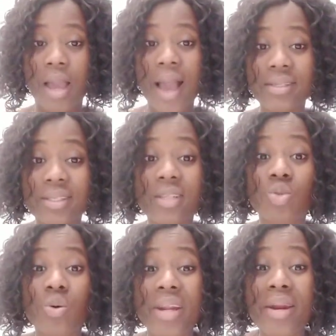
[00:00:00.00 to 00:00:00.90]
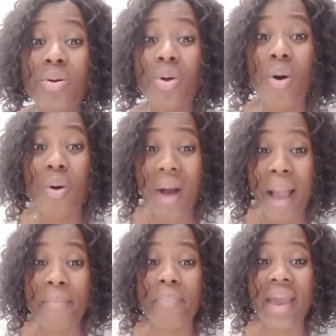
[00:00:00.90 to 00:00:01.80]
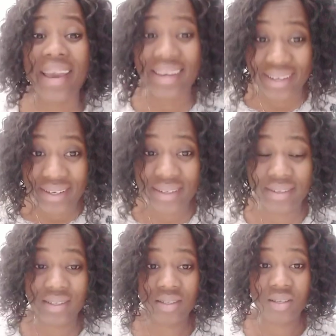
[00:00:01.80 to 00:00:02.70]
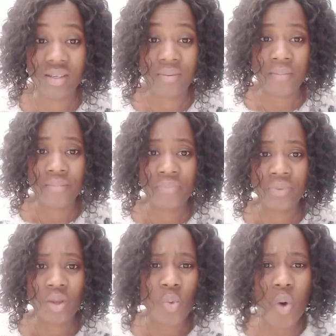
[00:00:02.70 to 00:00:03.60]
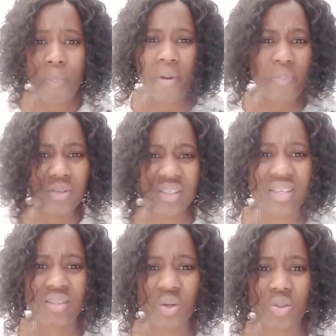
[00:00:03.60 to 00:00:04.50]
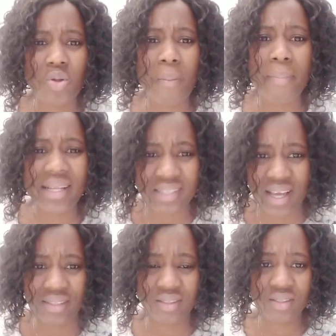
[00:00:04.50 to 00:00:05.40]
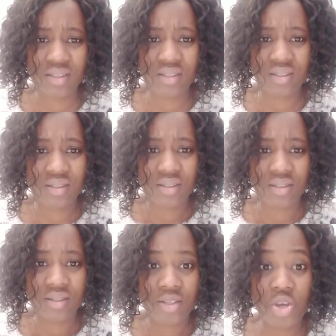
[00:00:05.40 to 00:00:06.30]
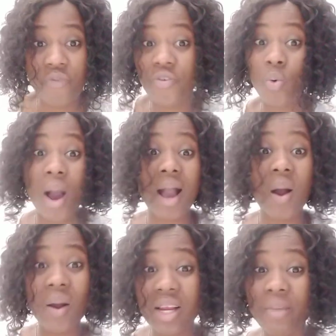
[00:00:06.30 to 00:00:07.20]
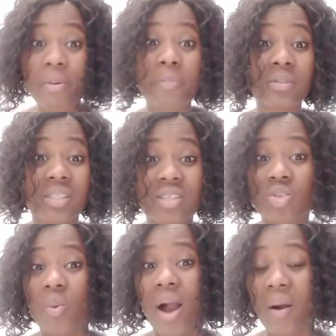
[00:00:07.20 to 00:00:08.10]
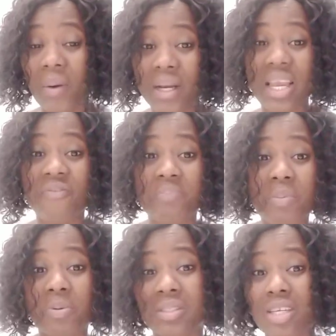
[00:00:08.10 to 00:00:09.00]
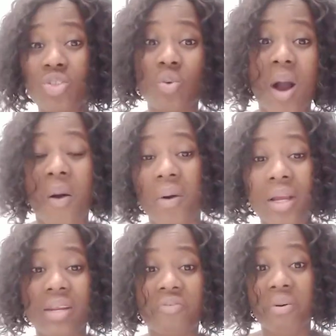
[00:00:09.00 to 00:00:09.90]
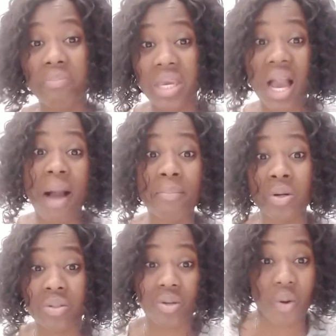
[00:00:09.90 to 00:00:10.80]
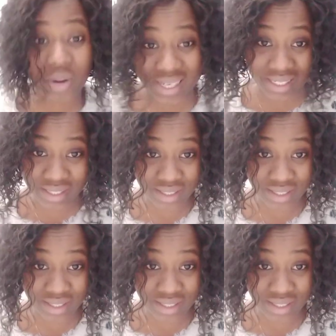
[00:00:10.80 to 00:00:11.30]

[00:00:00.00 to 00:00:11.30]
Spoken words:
I said today, no, I beg. What people says does not matters. If you are ugly, people says you are ugly. If people says you are ugly, for me, I'm not ugly.